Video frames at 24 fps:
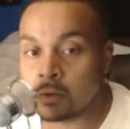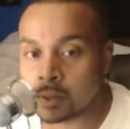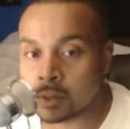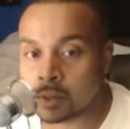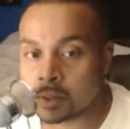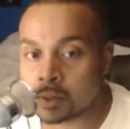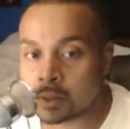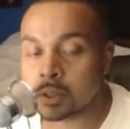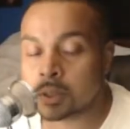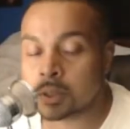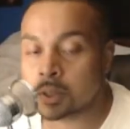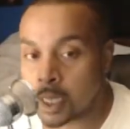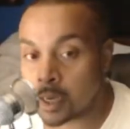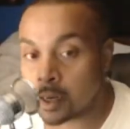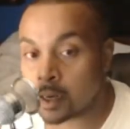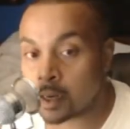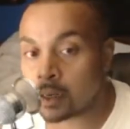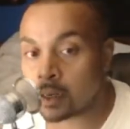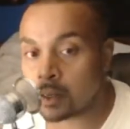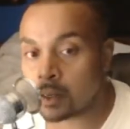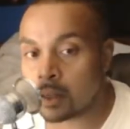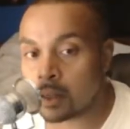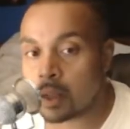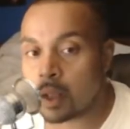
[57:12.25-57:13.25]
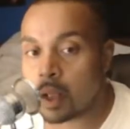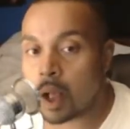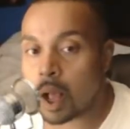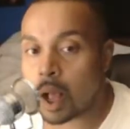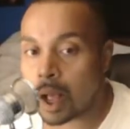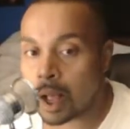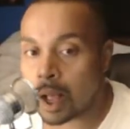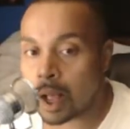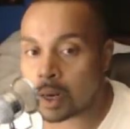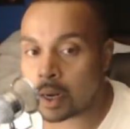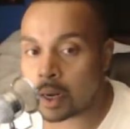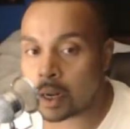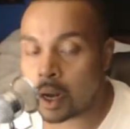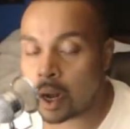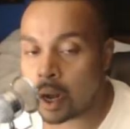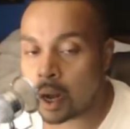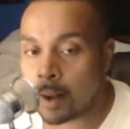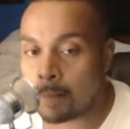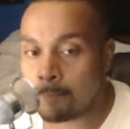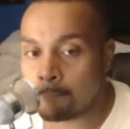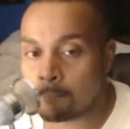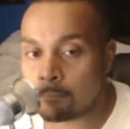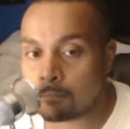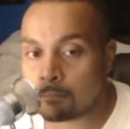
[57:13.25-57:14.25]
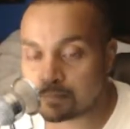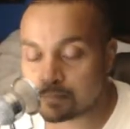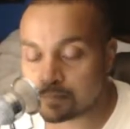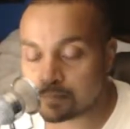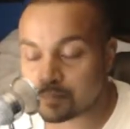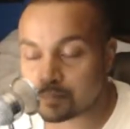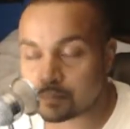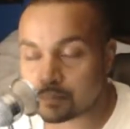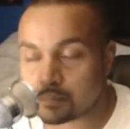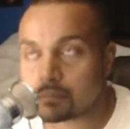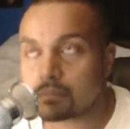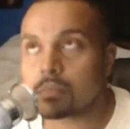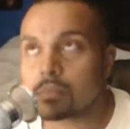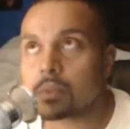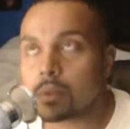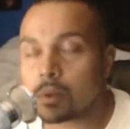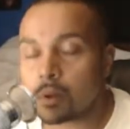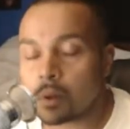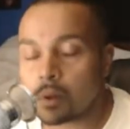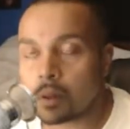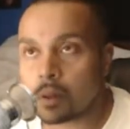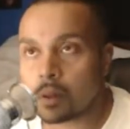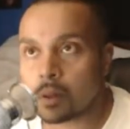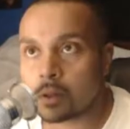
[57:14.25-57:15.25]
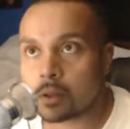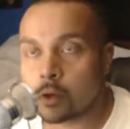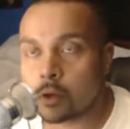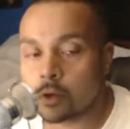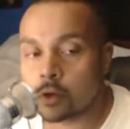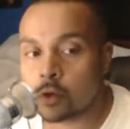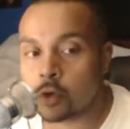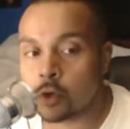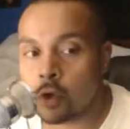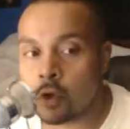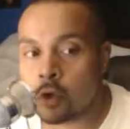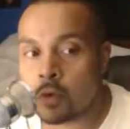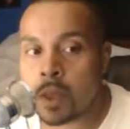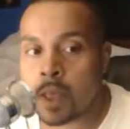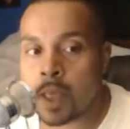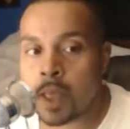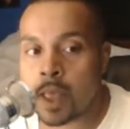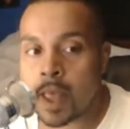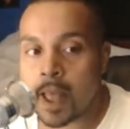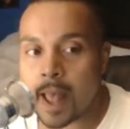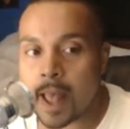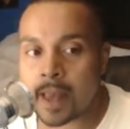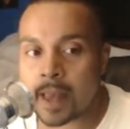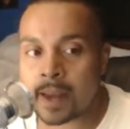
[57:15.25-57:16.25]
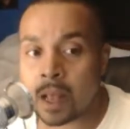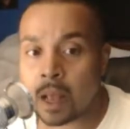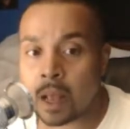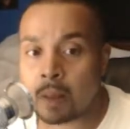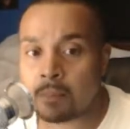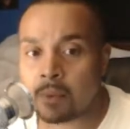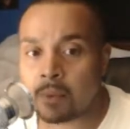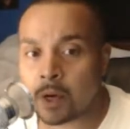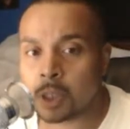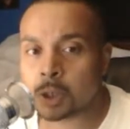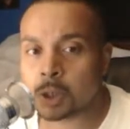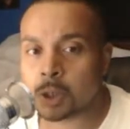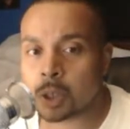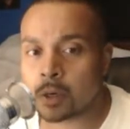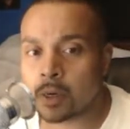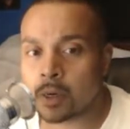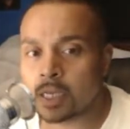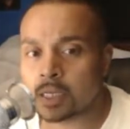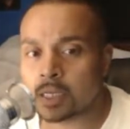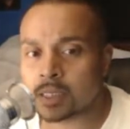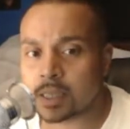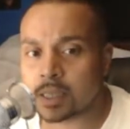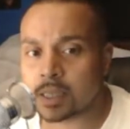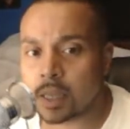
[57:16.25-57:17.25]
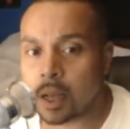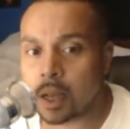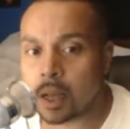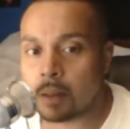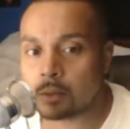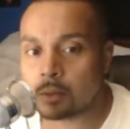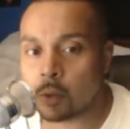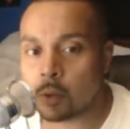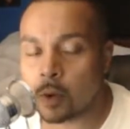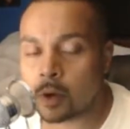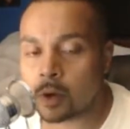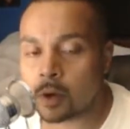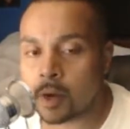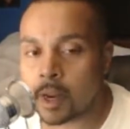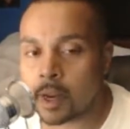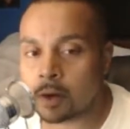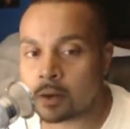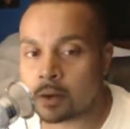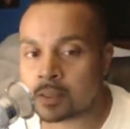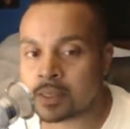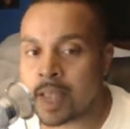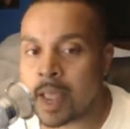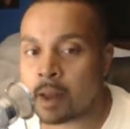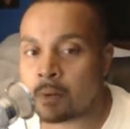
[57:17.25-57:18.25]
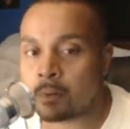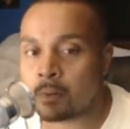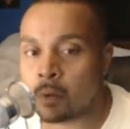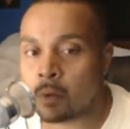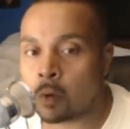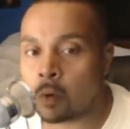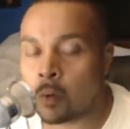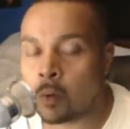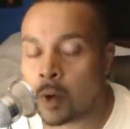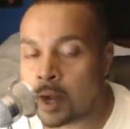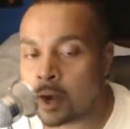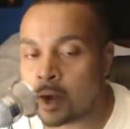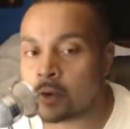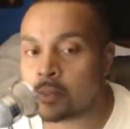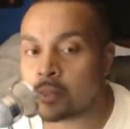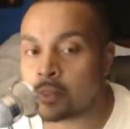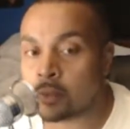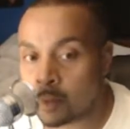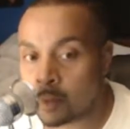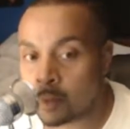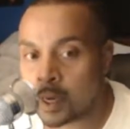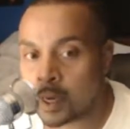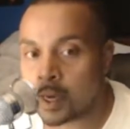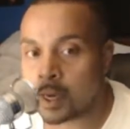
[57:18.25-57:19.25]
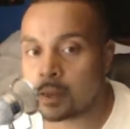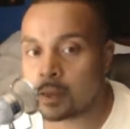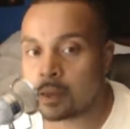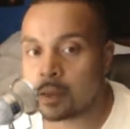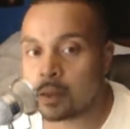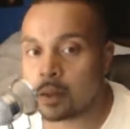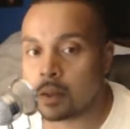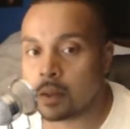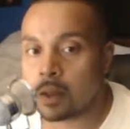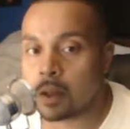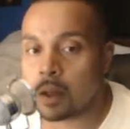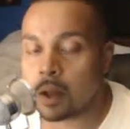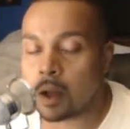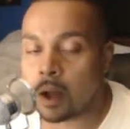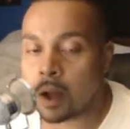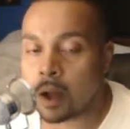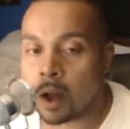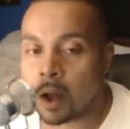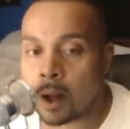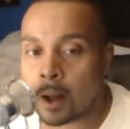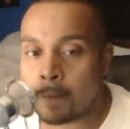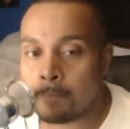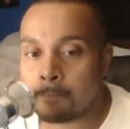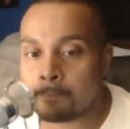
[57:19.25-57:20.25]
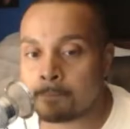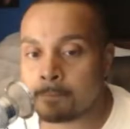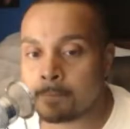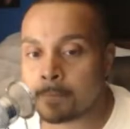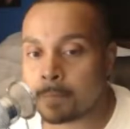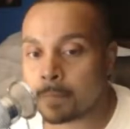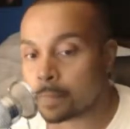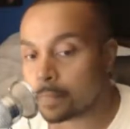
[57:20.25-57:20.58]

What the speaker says: channel on YouTube, and I'm pretty sure his Twitter handle's at RoadRaider3 on